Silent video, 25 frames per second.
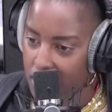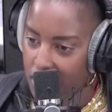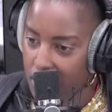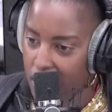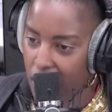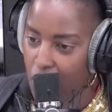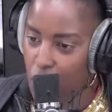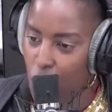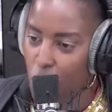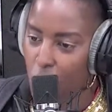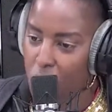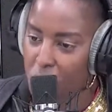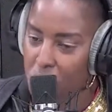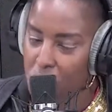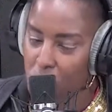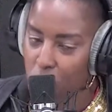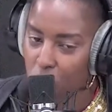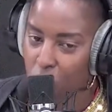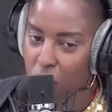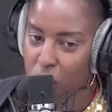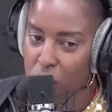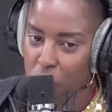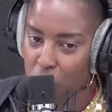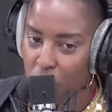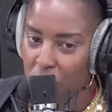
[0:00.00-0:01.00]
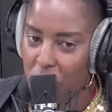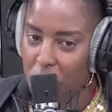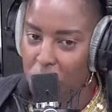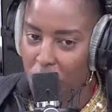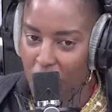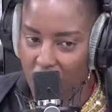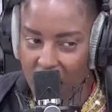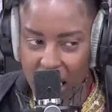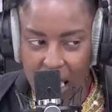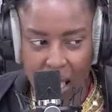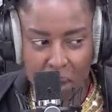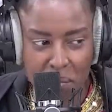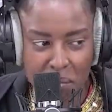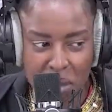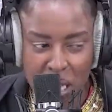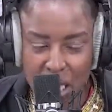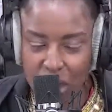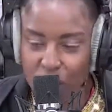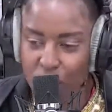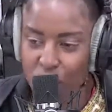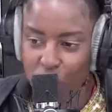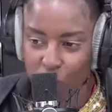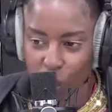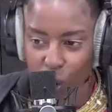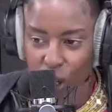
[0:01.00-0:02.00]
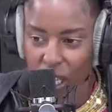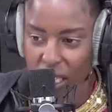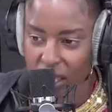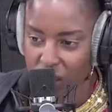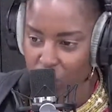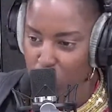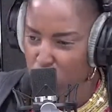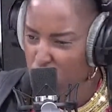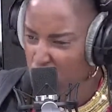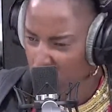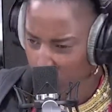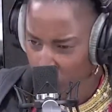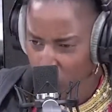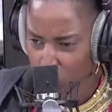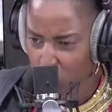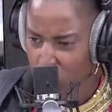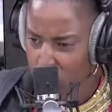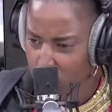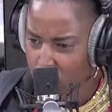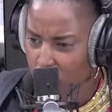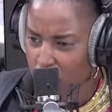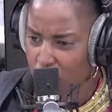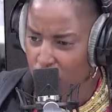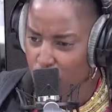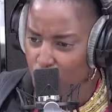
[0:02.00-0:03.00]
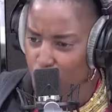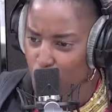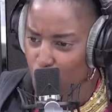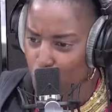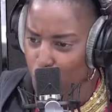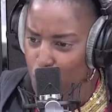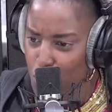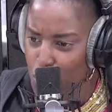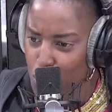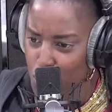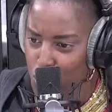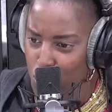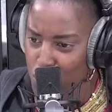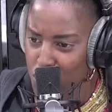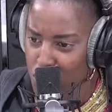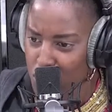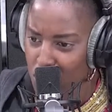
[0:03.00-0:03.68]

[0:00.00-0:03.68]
Like when we're talking money, $1 million, which I'm sure is money you could use.